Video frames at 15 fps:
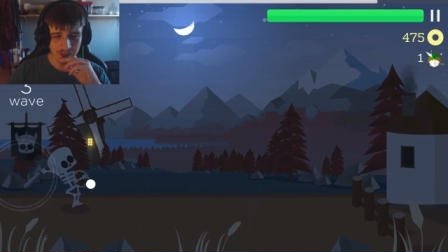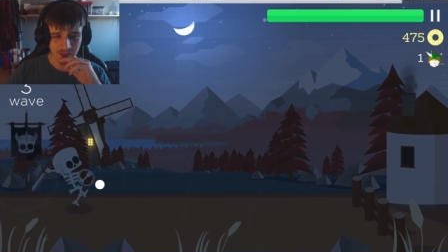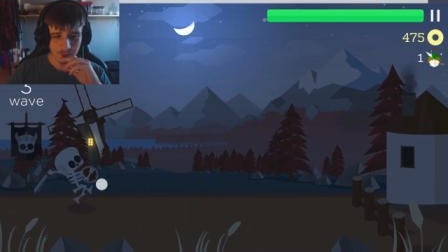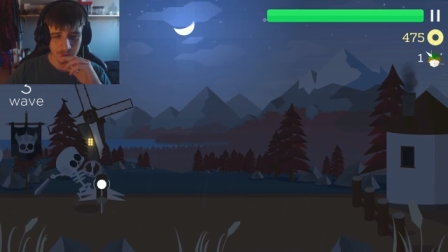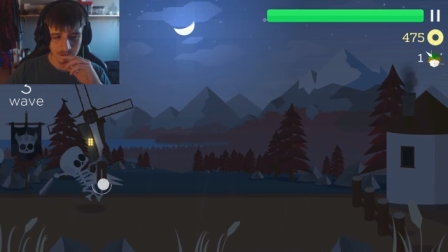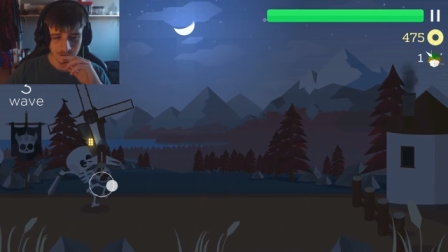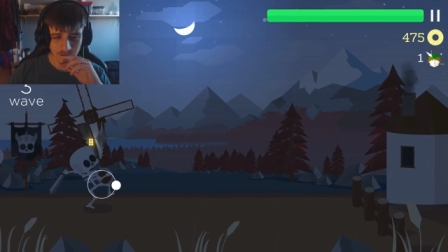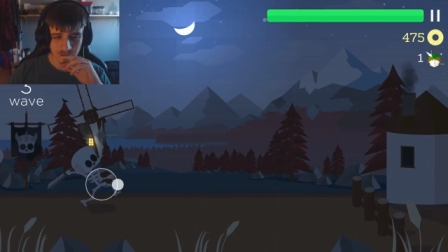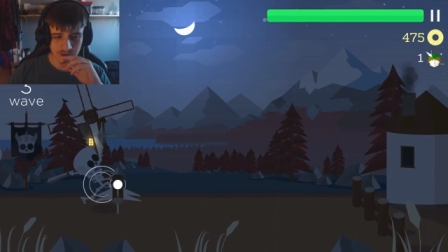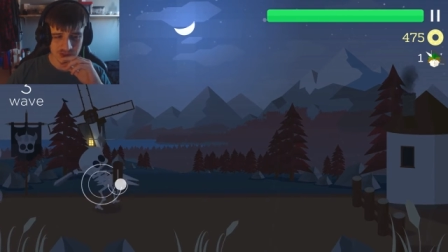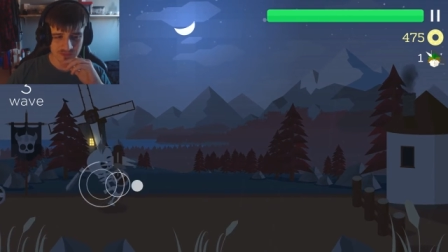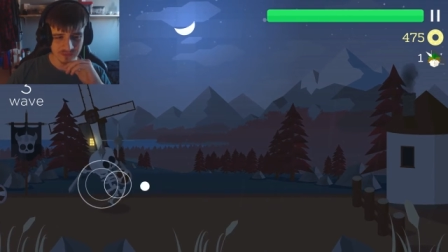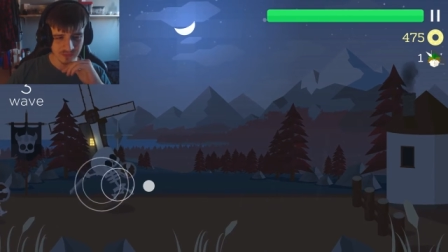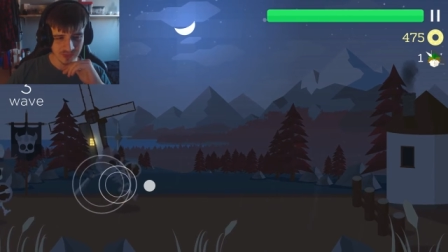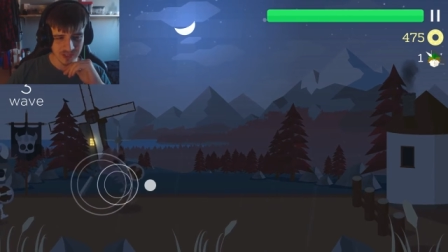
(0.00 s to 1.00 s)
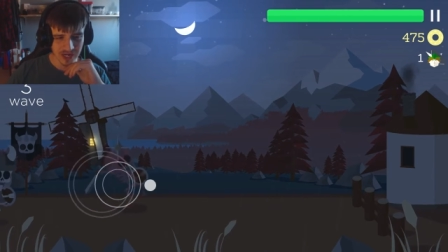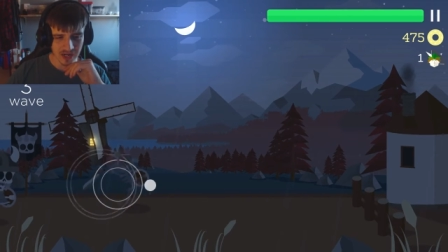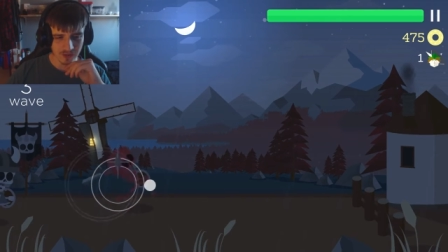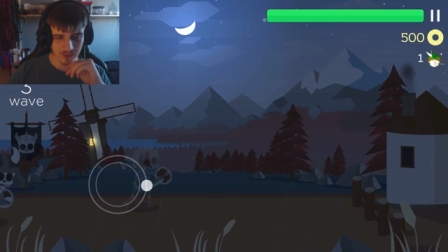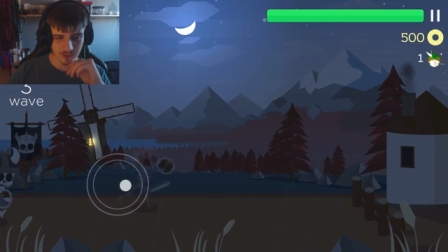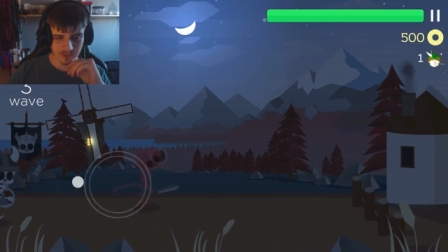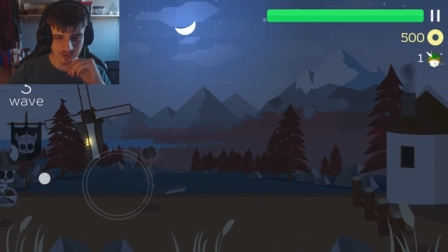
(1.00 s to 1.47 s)
we've got these three
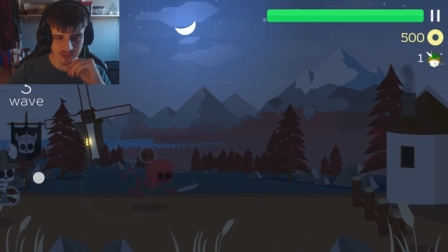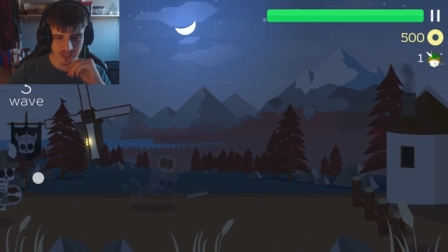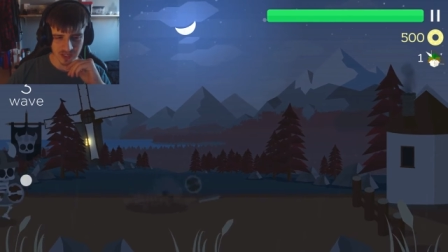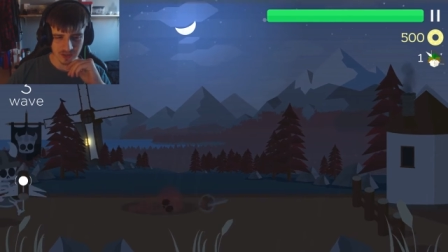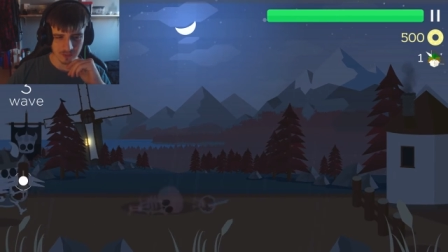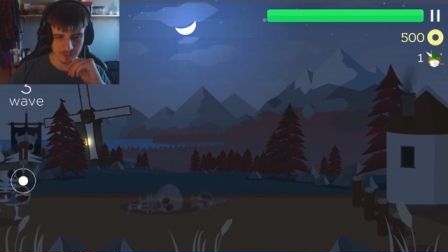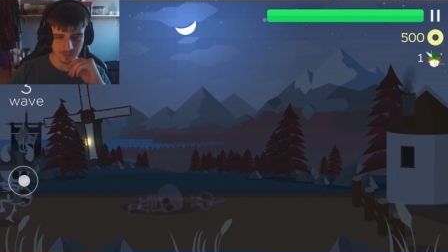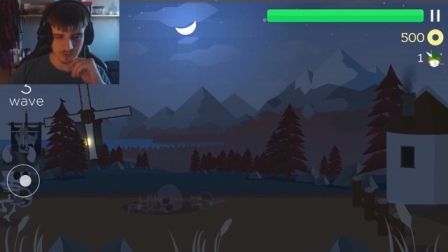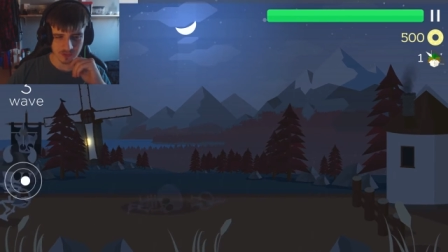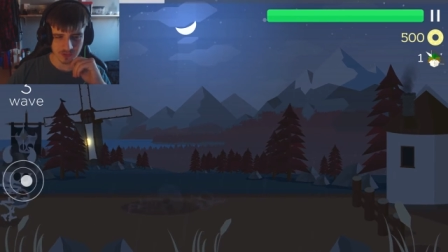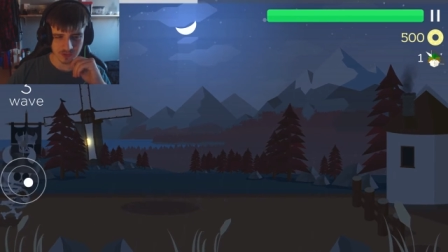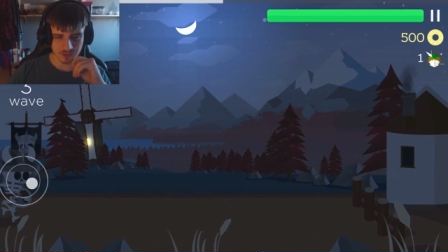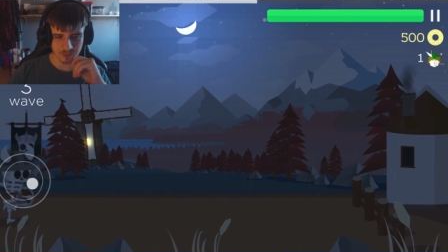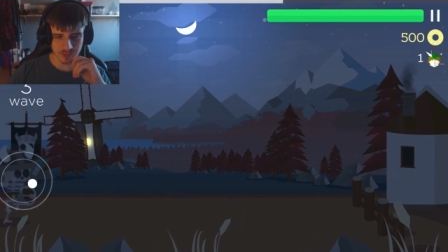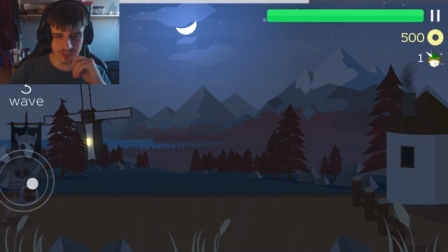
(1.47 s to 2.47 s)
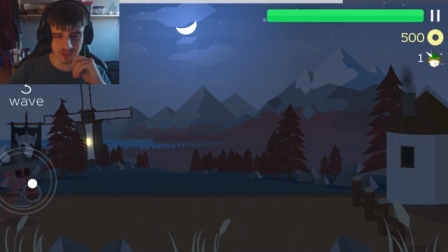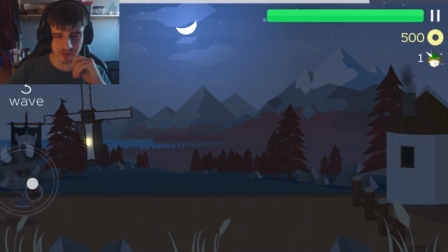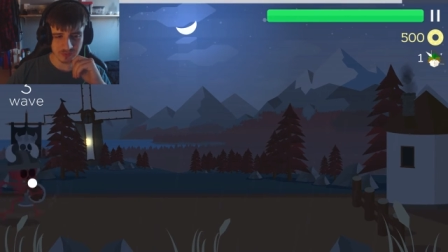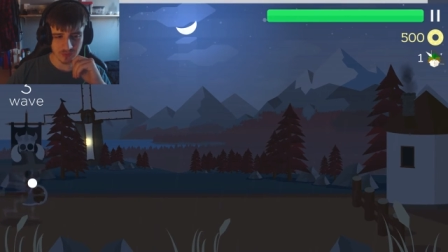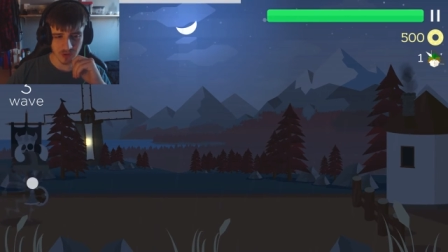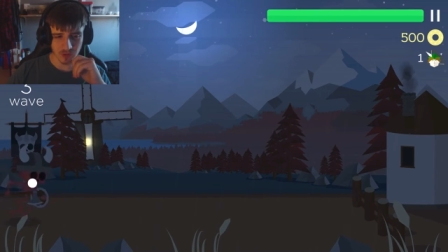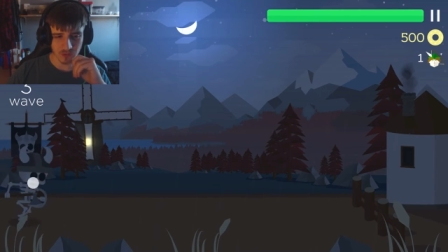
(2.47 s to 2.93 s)
arrows now, and we're just beast
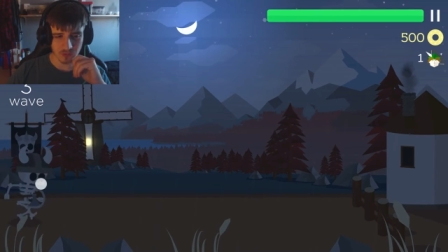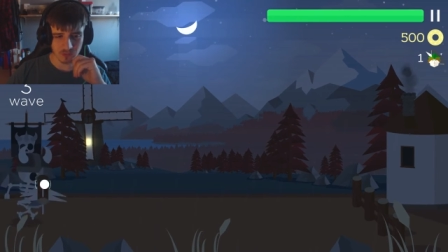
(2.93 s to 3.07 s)
mode.